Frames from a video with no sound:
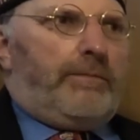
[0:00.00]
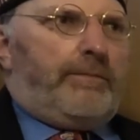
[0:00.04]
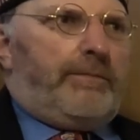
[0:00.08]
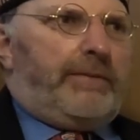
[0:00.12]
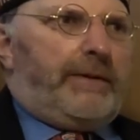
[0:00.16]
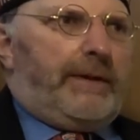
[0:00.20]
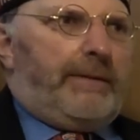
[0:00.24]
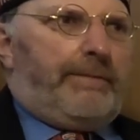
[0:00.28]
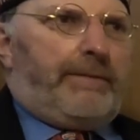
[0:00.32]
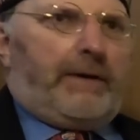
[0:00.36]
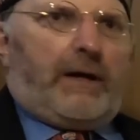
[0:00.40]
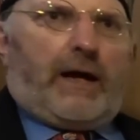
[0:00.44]

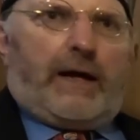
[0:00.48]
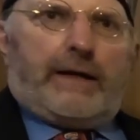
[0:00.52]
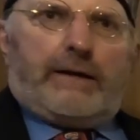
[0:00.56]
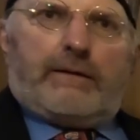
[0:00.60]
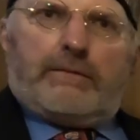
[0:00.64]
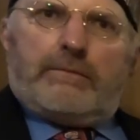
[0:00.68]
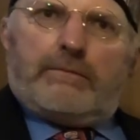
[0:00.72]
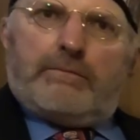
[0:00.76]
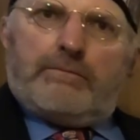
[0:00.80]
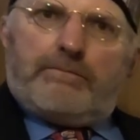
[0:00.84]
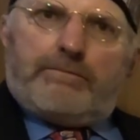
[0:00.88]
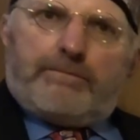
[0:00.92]
people
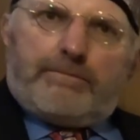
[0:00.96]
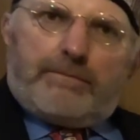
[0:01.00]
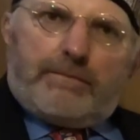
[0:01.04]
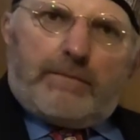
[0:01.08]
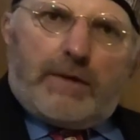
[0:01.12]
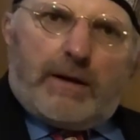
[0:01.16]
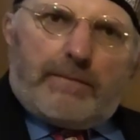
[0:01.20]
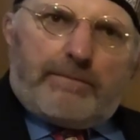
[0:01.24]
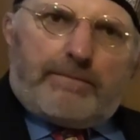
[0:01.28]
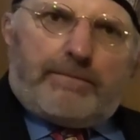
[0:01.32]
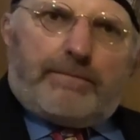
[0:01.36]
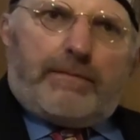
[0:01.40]
like
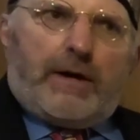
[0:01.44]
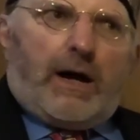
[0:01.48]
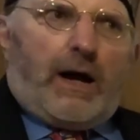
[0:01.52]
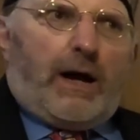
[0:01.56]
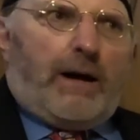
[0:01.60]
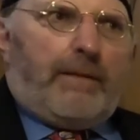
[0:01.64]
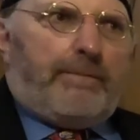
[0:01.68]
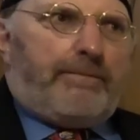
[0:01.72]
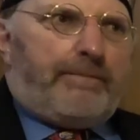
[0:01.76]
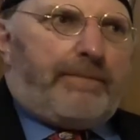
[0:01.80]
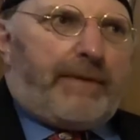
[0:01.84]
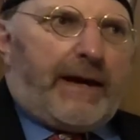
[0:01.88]

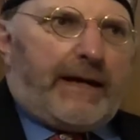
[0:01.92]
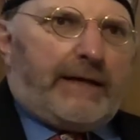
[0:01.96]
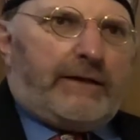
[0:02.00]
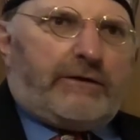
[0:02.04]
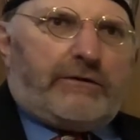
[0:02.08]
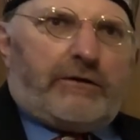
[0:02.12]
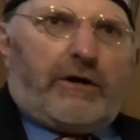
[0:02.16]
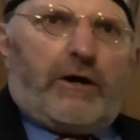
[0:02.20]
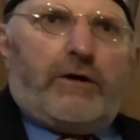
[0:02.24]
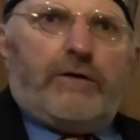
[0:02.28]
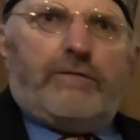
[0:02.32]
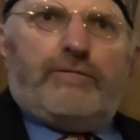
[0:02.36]

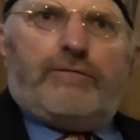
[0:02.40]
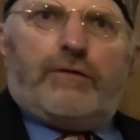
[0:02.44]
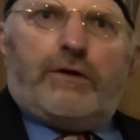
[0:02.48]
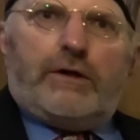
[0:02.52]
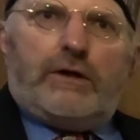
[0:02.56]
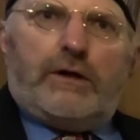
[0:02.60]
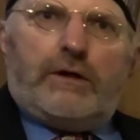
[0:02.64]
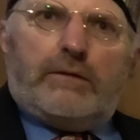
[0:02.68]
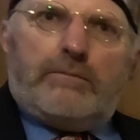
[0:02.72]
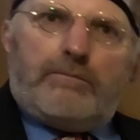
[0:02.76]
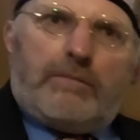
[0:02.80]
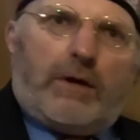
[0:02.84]

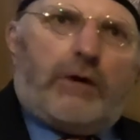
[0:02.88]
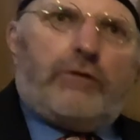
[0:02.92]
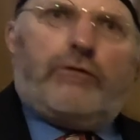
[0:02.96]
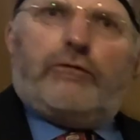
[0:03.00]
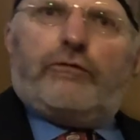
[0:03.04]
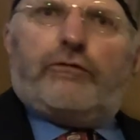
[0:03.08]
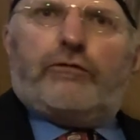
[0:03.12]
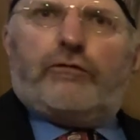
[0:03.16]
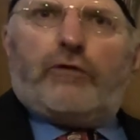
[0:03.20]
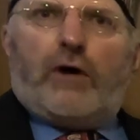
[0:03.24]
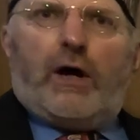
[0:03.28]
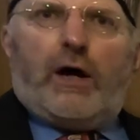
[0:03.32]
Beethoven and
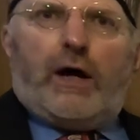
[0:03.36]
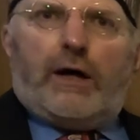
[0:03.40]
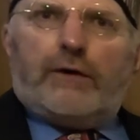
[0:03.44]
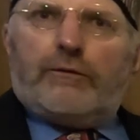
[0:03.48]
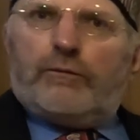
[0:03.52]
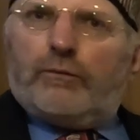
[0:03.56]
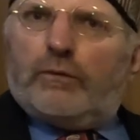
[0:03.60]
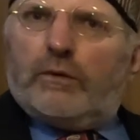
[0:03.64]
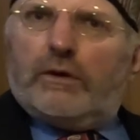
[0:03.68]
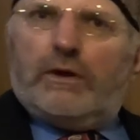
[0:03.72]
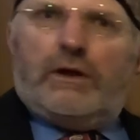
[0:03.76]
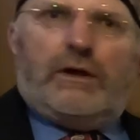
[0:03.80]

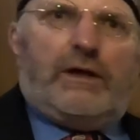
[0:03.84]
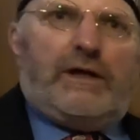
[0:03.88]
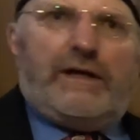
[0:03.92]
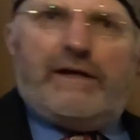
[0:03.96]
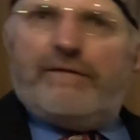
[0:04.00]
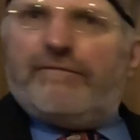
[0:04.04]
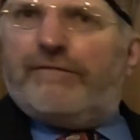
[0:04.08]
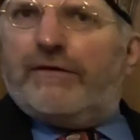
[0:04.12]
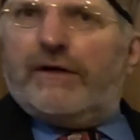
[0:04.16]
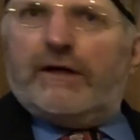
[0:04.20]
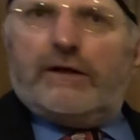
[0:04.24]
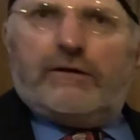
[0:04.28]
Mozart were
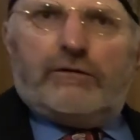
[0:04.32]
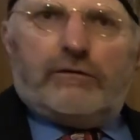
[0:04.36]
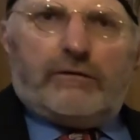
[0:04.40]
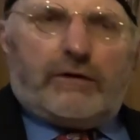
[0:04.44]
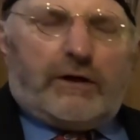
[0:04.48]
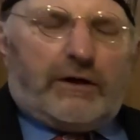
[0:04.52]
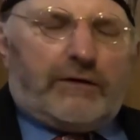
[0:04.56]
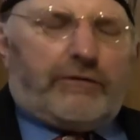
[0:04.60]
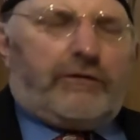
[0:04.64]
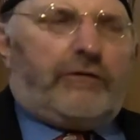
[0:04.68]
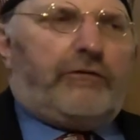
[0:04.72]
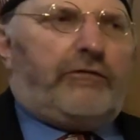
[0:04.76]

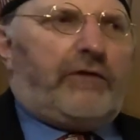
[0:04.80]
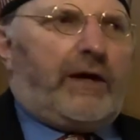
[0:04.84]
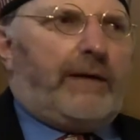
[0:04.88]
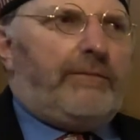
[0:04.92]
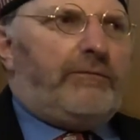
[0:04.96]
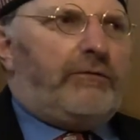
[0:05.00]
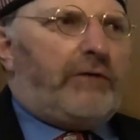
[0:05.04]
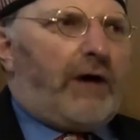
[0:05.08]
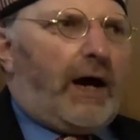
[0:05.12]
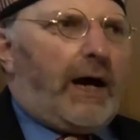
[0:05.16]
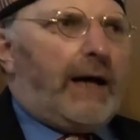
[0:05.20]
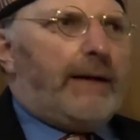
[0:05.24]
living at the
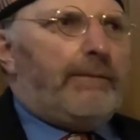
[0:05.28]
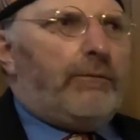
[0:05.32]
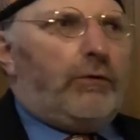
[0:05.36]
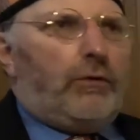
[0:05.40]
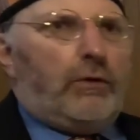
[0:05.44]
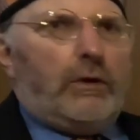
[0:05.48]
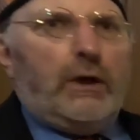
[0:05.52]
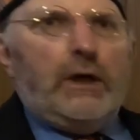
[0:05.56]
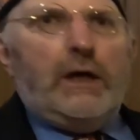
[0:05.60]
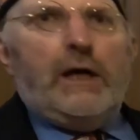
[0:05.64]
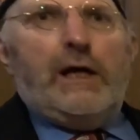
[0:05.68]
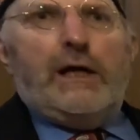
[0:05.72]
same time,
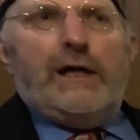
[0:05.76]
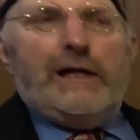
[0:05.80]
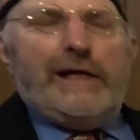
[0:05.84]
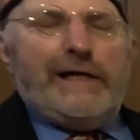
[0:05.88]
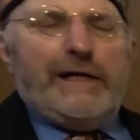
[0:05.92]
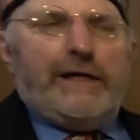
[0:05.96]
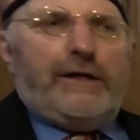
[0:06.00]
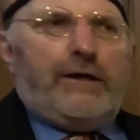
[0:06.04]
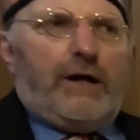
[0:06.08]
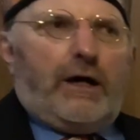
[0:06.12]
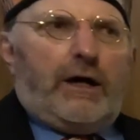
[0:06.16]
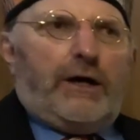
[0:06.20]
or
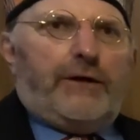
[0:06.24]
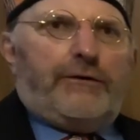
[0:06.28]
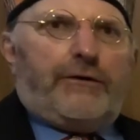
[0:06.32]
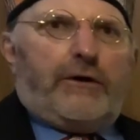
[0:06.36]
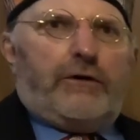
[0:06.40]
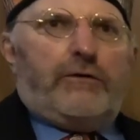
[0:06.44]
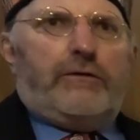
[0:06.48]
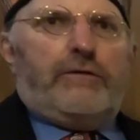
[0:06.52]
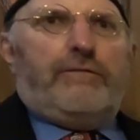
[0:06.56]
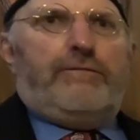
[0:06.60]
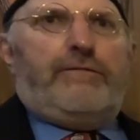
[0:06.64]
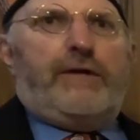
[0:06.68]

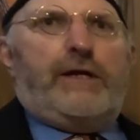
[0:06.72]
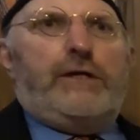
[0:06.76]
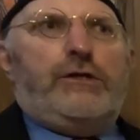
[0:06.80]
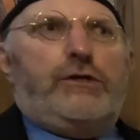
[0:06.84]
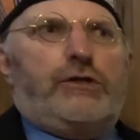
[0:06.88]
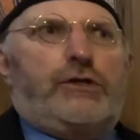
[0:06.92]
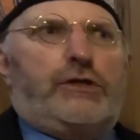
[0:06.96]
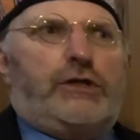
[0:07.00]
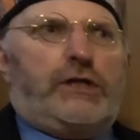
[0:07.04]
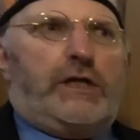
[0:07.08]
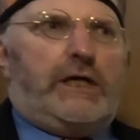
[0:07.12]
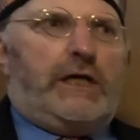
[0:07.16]
Leonardo da
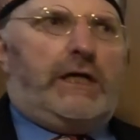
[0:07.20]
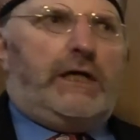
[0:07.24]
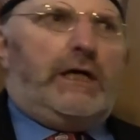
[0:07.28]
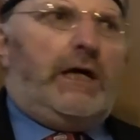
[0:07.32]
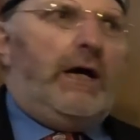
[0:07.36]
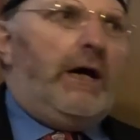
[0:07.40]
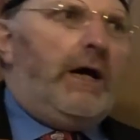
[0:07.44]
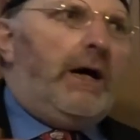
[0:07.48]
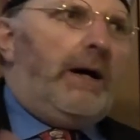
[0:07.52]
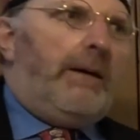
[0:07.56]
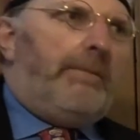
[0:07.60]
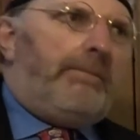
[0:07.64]
Vinci,